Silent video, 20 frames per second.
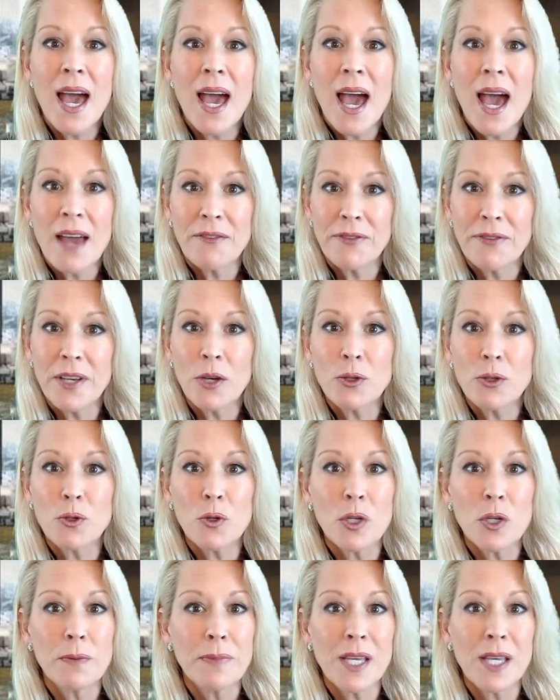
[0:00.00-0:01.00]
and feel you
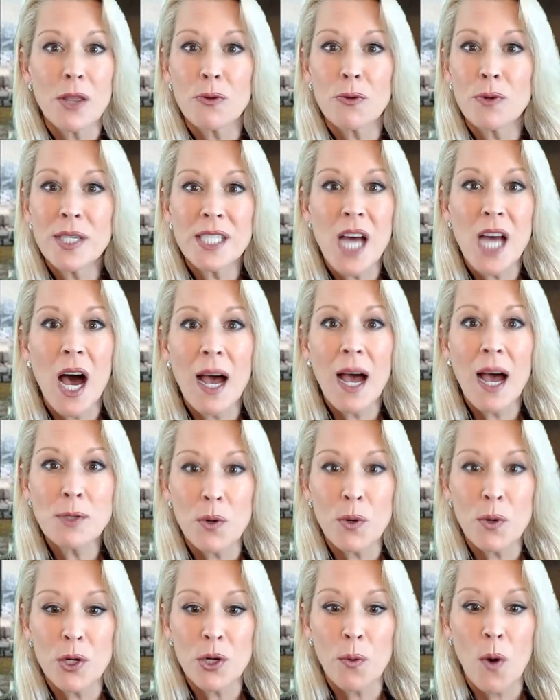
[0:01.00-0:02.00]
could be 3 times
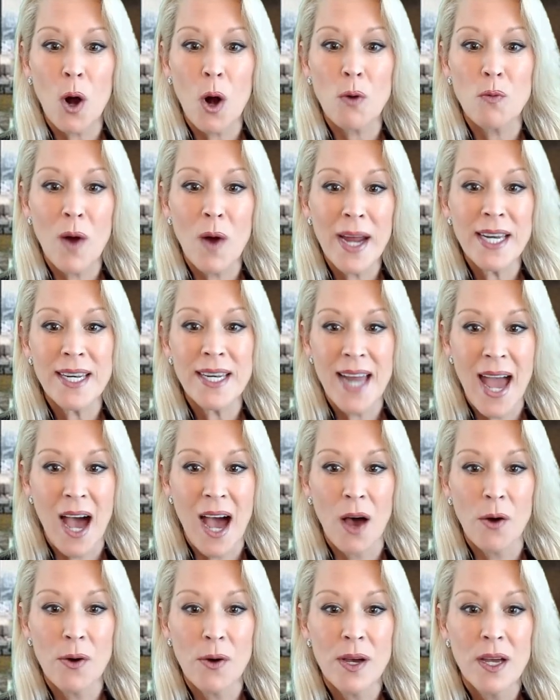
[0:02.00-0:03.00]
where you are right
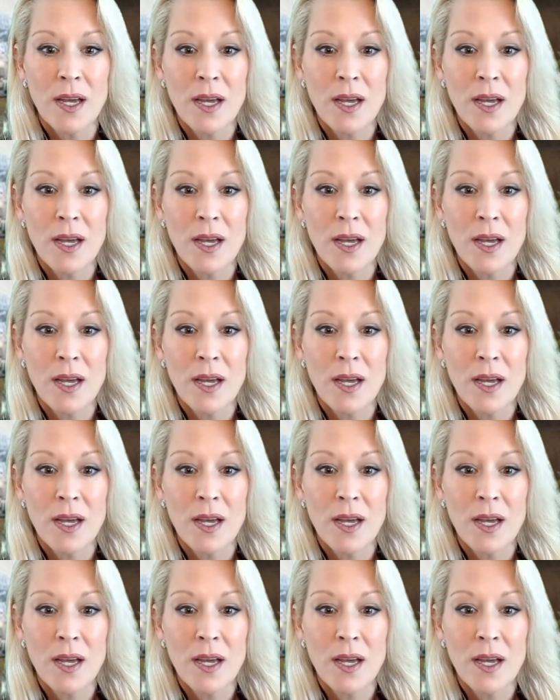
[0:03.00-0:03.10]
now,